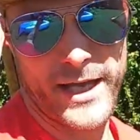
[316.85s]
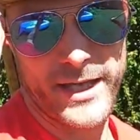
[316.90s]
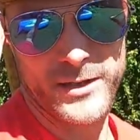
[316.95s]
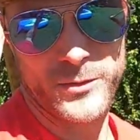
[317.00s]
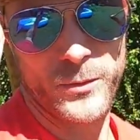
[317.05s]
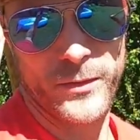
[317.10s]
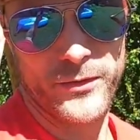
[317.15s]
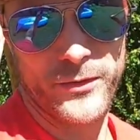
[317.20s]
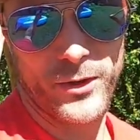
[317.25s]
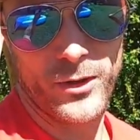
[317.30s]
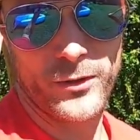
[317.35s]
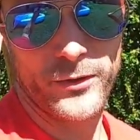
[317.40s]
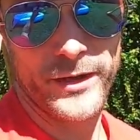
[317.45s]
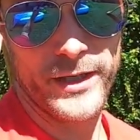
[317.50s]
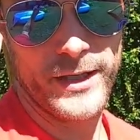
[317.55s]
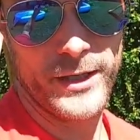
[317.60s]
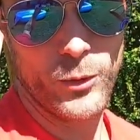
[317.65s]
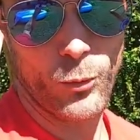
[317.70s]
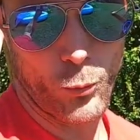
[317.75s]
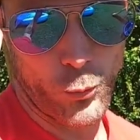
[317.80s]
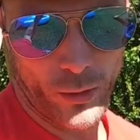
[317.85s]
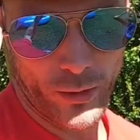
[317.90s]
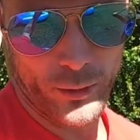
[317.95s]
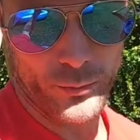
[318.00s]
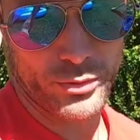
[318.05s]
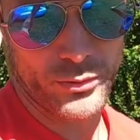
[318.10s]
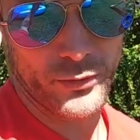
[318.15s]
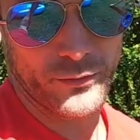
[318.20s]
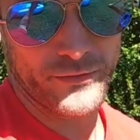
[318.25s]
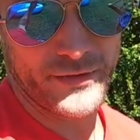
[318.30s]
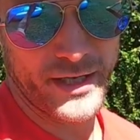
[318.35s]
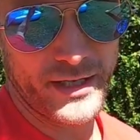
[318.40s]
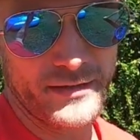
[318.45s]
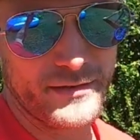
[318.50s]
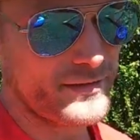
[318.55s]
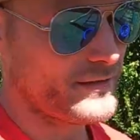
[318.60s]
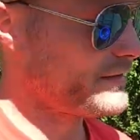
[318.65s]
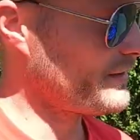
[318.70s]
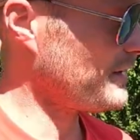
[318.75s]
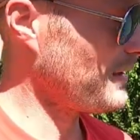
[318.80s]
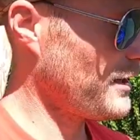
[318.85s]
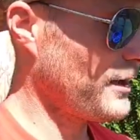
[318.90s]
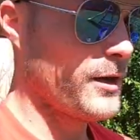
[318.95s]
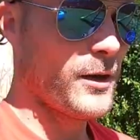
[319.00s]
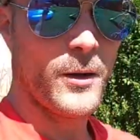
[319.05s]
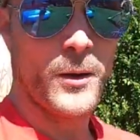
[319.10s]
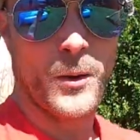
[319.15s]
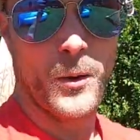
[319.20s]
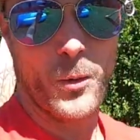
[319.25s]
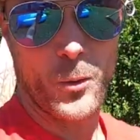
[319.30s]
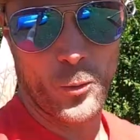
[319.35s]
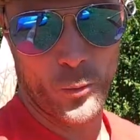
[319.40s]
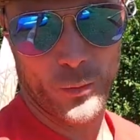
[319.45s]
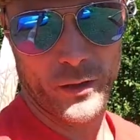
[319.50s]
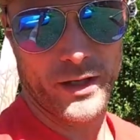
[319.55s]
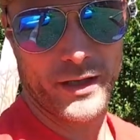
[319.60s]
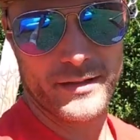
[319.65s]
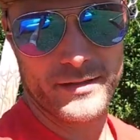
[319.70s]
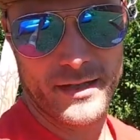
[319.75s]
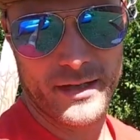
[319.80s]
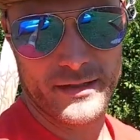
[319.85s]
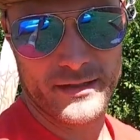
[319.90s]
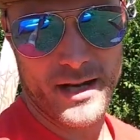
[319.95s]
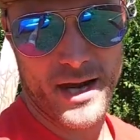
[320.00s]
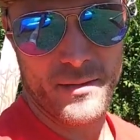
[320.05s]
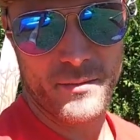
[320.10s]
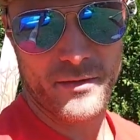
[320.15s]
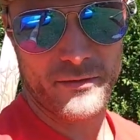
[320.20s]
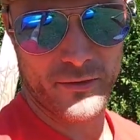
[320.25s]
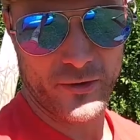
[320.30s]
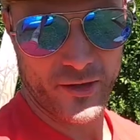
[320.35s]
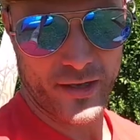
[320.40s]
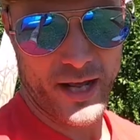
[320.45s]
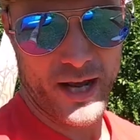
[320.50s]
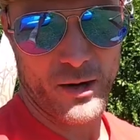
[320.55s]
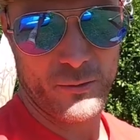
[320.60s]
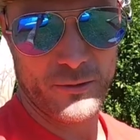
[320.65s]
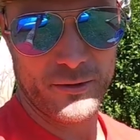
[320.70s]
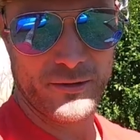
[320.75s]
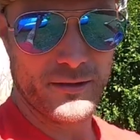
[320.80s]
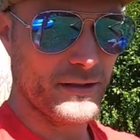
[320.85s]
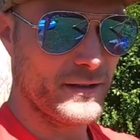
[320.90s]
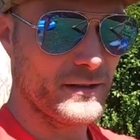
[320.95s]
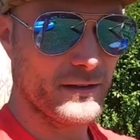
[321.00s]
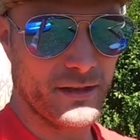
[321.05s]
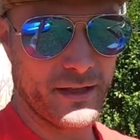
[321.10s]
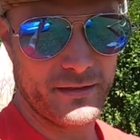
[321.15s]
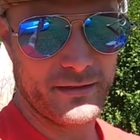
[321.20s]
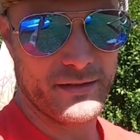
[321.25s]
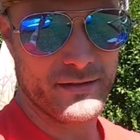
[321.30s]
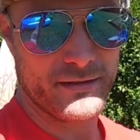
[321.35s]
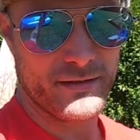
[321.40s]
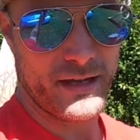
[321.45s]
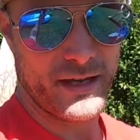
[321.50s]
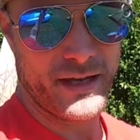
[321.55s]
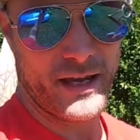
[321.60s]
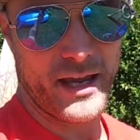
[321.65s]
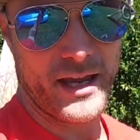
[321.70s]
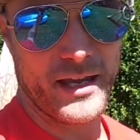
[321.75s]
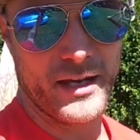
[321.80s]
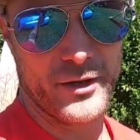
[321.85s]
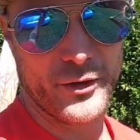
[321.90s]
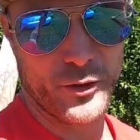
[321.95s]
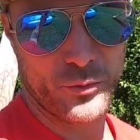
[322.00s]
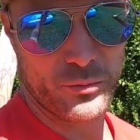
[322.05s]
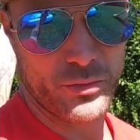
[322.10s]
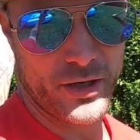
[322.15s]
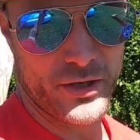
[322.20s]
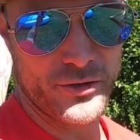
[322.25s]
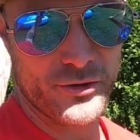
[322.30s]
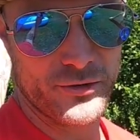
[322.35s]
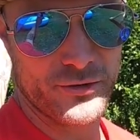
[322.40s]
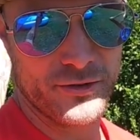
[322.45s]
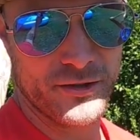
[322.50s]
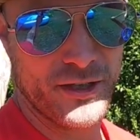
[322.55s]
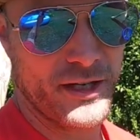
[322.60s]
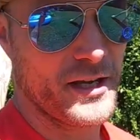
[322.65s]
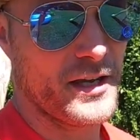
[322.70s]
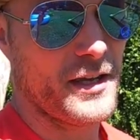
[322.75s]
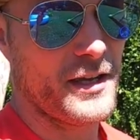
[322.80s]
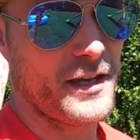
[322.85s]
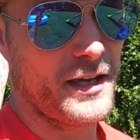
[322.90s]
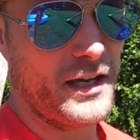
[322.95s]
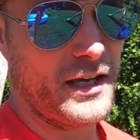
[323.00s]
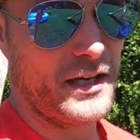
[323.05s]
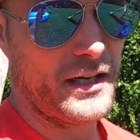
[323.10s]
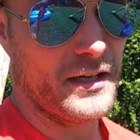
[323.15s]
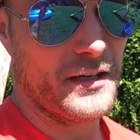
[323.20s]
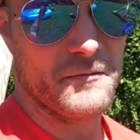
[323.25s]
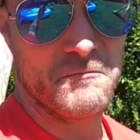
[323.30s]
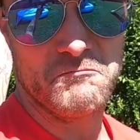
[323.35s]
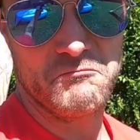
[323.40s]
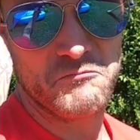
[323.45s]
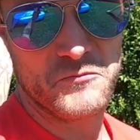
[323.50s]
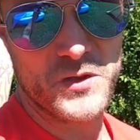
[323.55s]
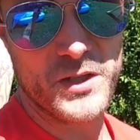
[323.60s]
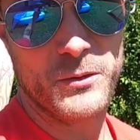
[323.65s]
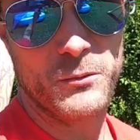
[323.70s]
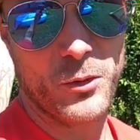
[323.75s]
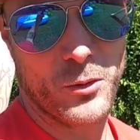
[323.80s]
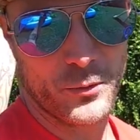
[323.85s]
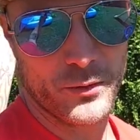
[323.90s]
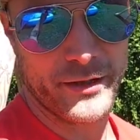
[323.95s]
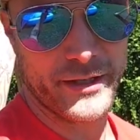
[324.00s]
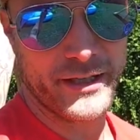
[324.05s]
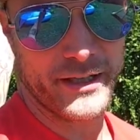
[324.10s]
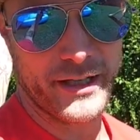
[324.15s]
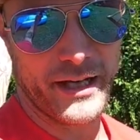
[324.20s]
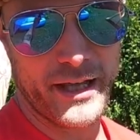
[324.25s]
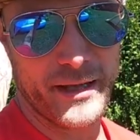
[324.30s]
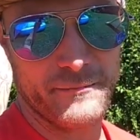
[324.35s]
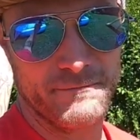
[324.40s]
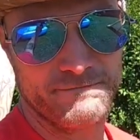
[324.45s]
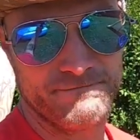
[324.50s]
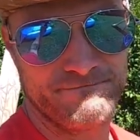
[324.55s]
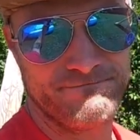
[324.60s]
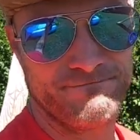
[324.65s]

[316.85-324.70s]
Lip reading: As with all the waterproof tests, we're gonna set a timer for an hour, let this thing hang under pressure, and see what we're looking at.